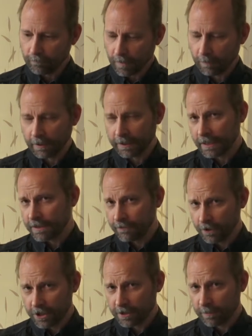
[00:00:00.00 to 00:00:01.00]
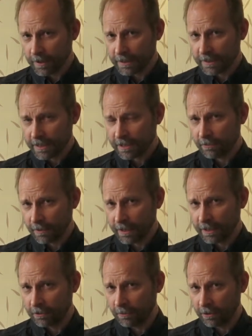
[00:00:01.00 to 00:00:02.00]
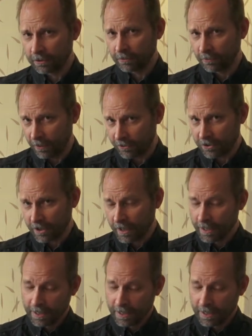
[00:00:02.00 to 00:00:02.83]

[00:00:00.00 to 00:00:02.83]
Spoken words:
But this first part is the one you want to watch,